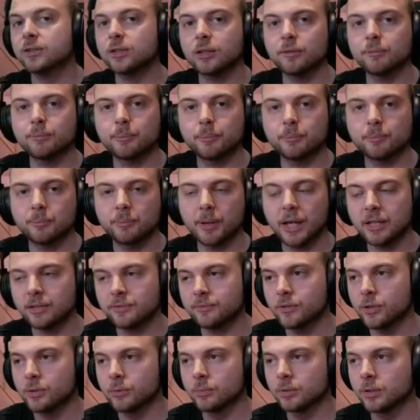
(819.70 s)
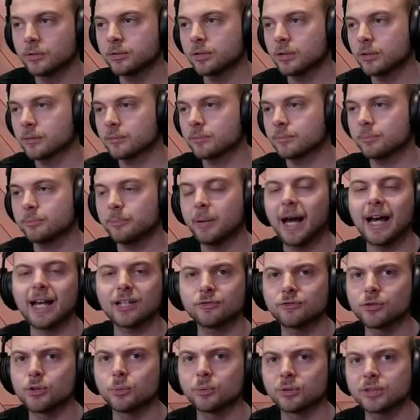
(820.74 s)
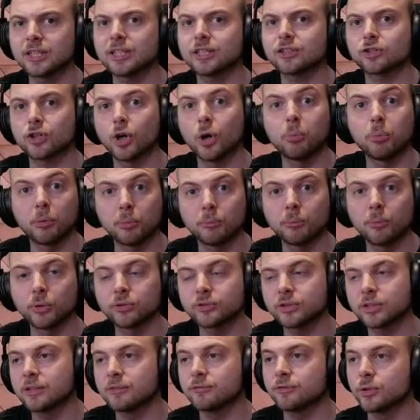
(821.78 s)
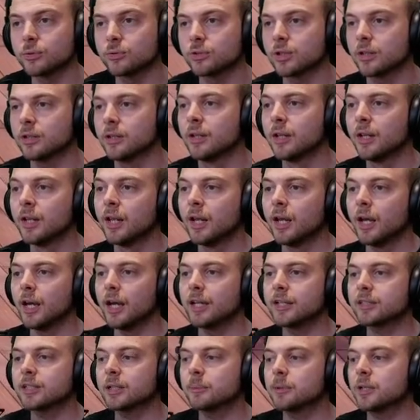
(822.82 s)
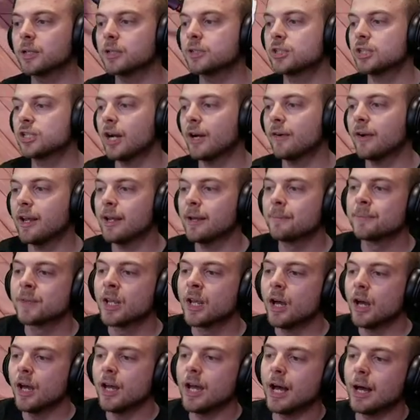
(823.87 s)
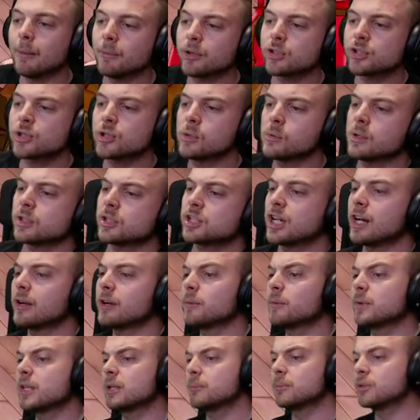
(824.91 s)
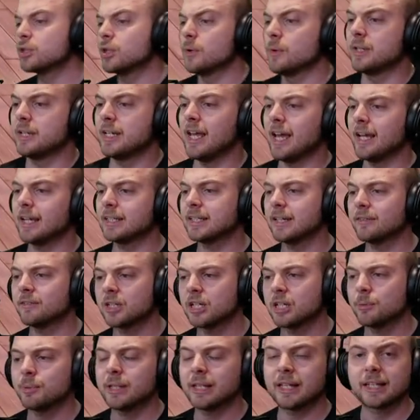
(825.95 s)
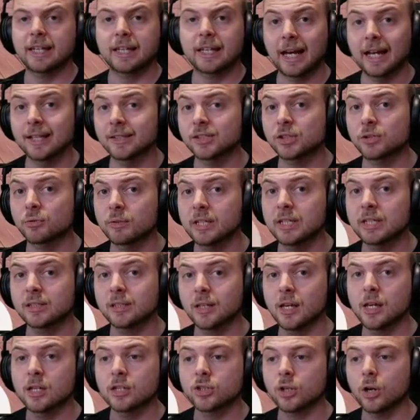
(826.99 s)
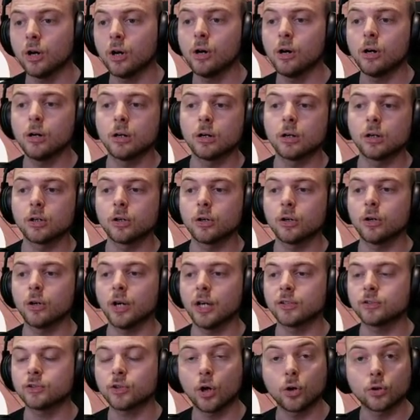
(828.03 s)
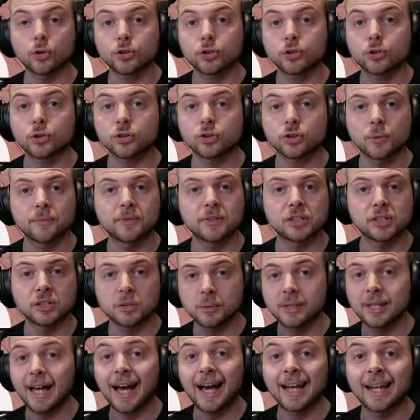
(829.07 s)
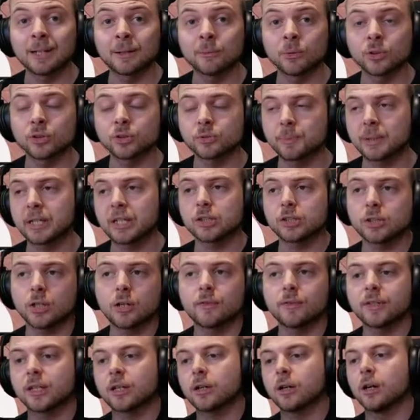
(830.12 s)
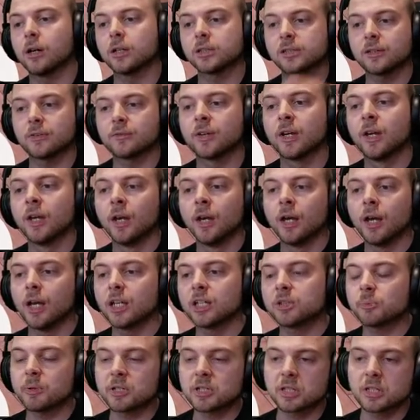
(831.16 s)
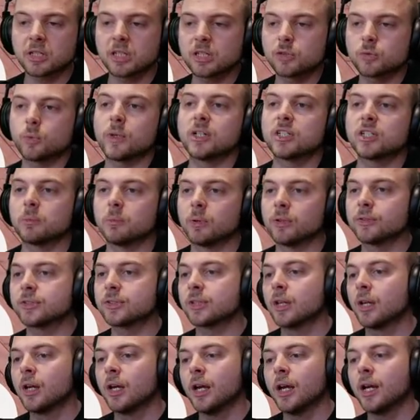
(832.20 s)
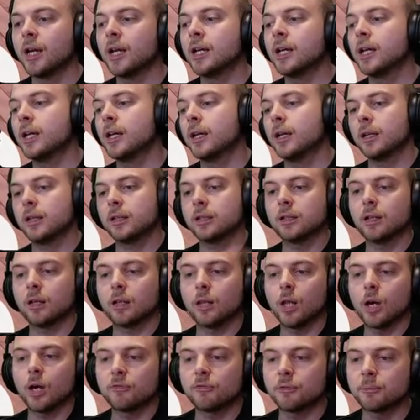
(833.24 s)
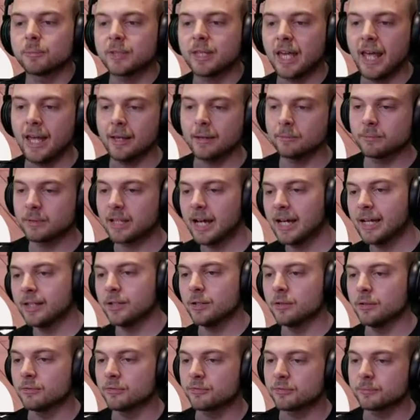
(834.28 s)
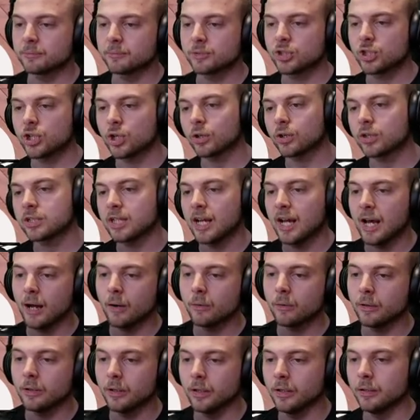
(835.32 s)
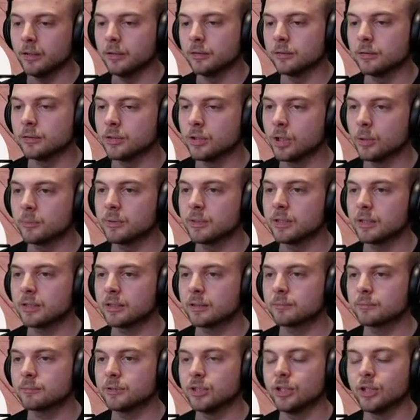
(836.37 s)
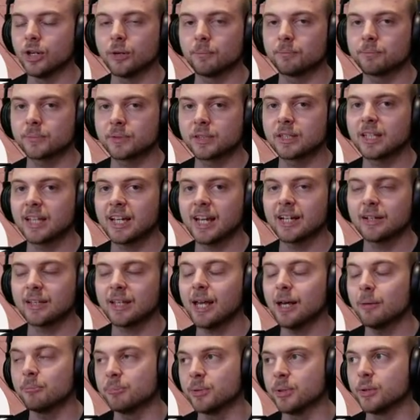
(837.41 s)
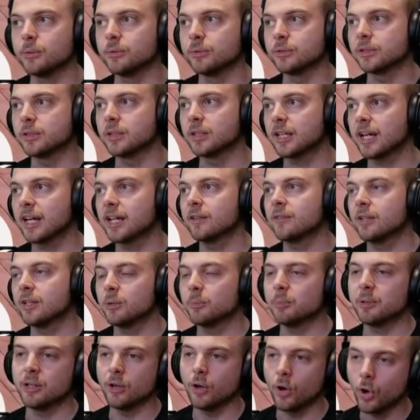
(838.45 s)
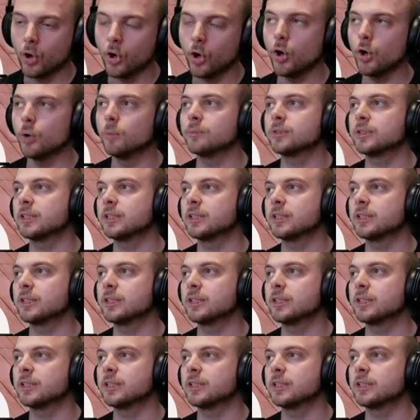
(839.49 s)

of the past few months, or past few months, next couple of months in the future. Uh, it's going to be going to charity. Uh, I'm not sure what charity we're going to be doing yet. It's either going to be like a cancer research or a dog's trust, something to do with animals, because over the course of, especially these winter months, uh, you know, a lot of them get kind of chucked out and nobody, you know, they kind of get abused and they kind of end up in homes